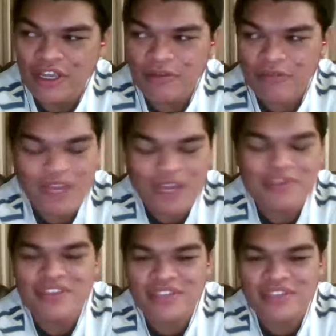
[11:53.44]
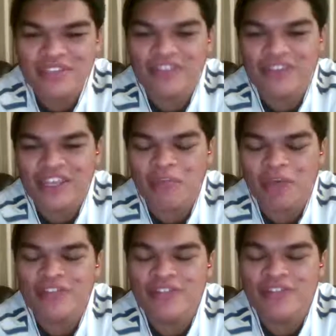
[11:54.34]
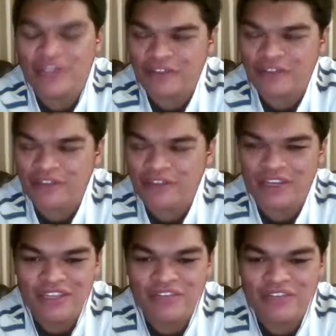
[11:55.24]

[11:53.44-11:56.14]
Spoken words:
Perryman looking like a monster out there. He looks great.